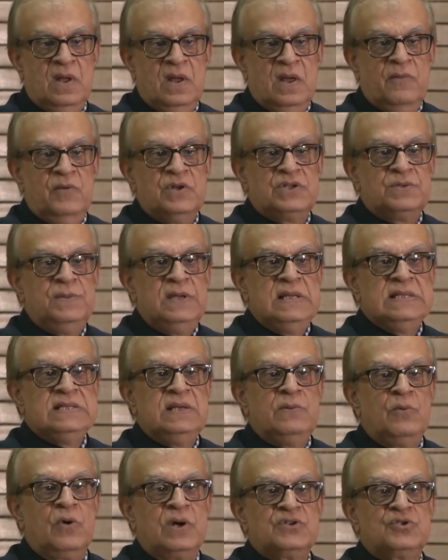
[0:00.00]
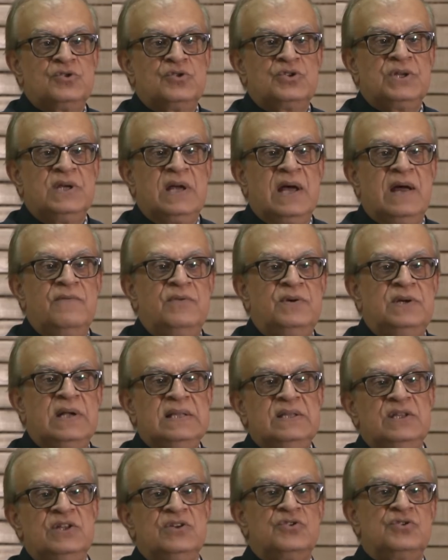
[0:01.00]
which means he wants to say, I have
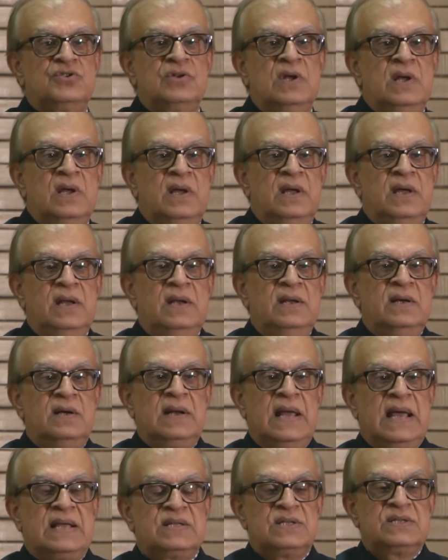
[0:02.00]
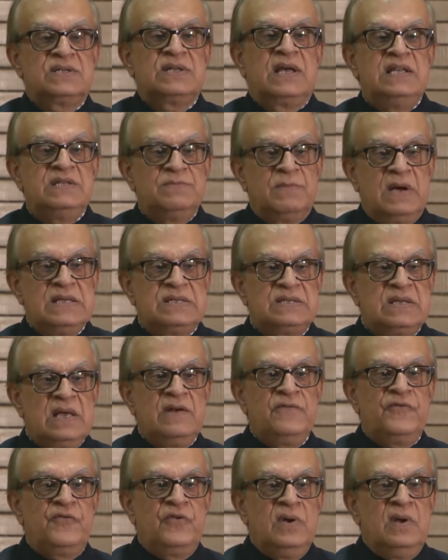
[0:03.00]
done this inner exercise
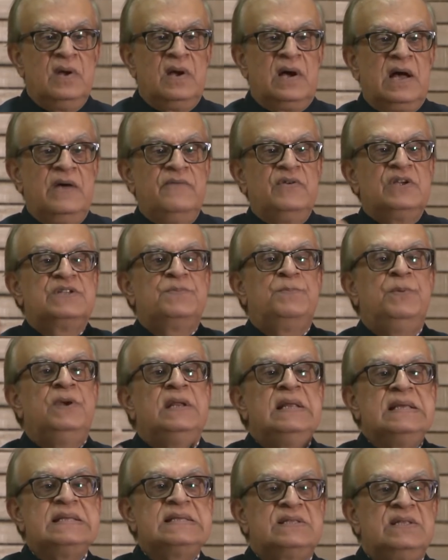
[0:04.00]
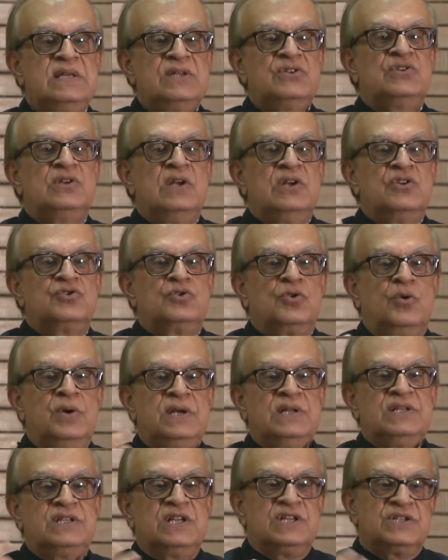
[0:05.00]
myself, I have experienced this, so
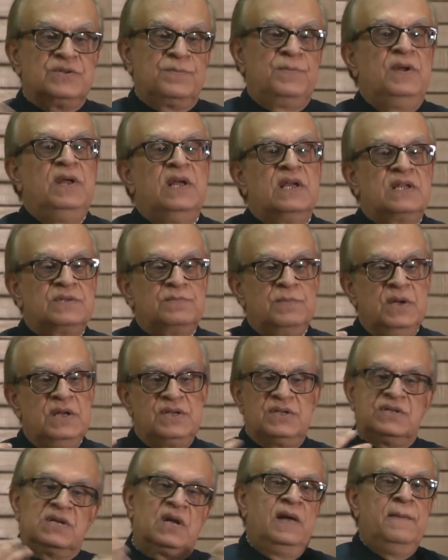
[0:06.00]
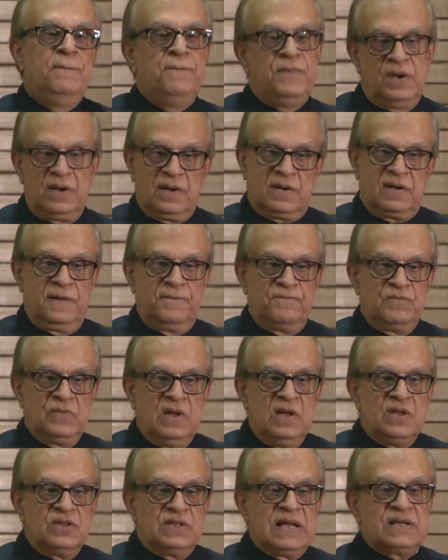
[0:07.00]
it's empirical.
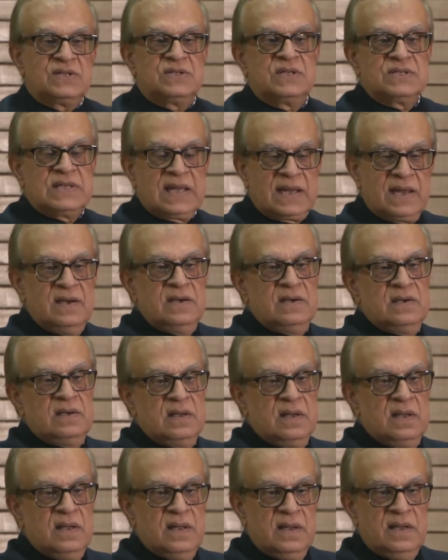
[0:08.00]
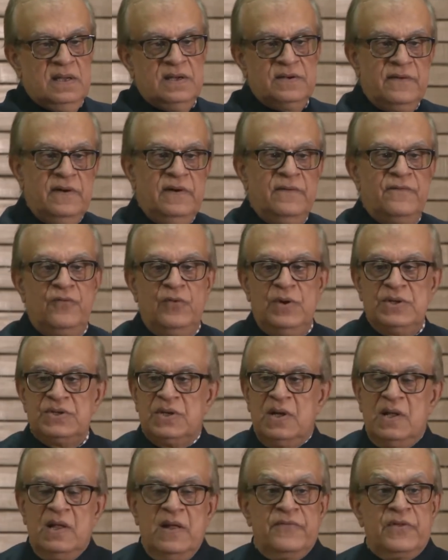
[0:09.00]
That's the second influence.
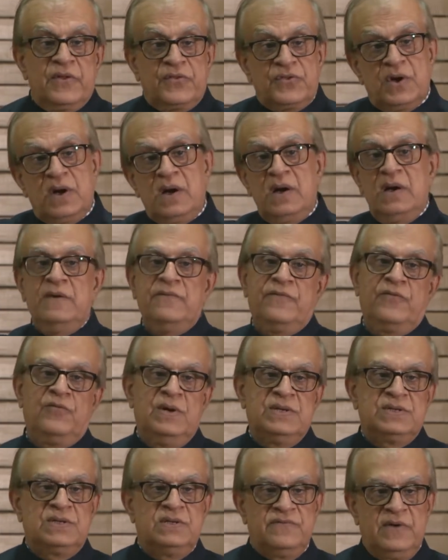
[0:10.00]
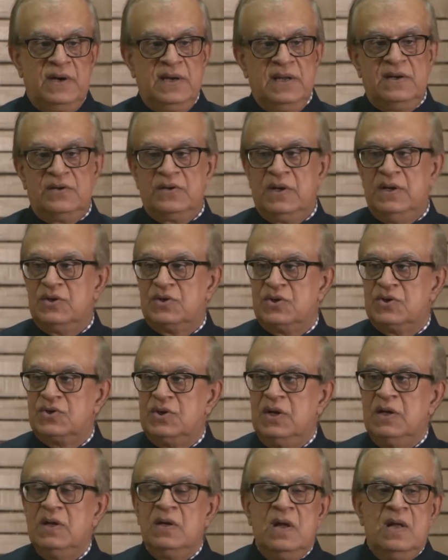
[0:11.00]
The third influence is very
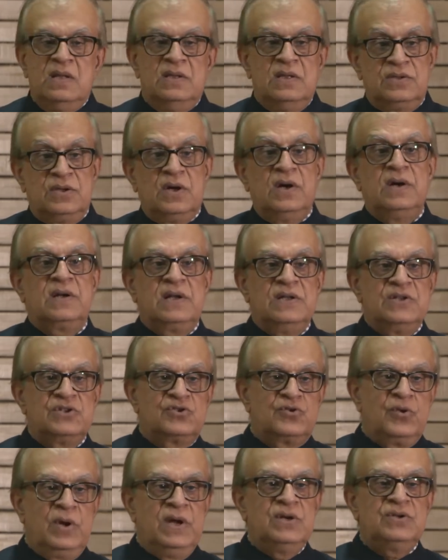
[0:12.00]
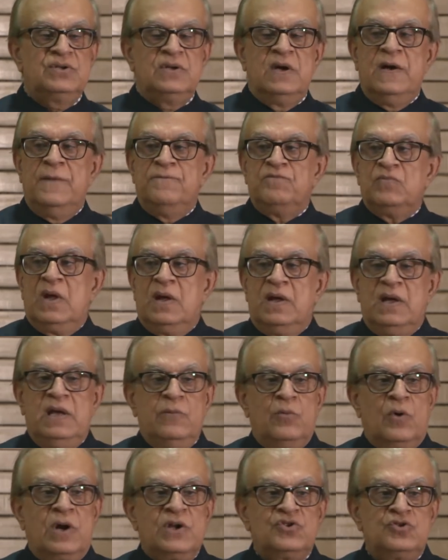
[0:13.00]
interesting, the third constraint. He
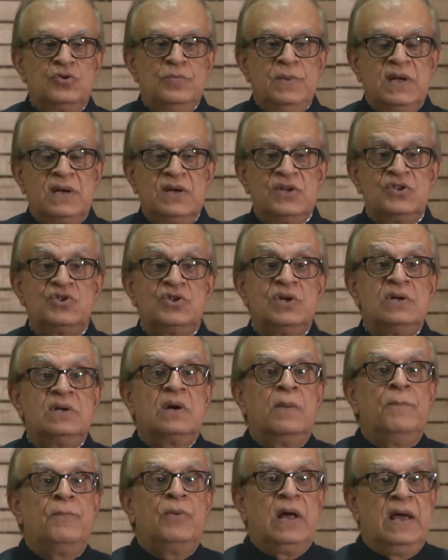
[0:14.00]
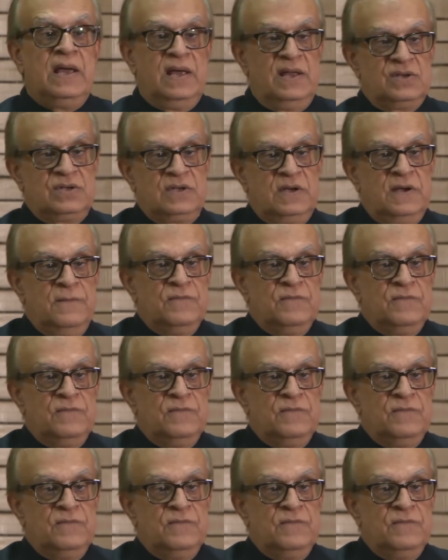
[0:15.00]
wants to be Christian compliant.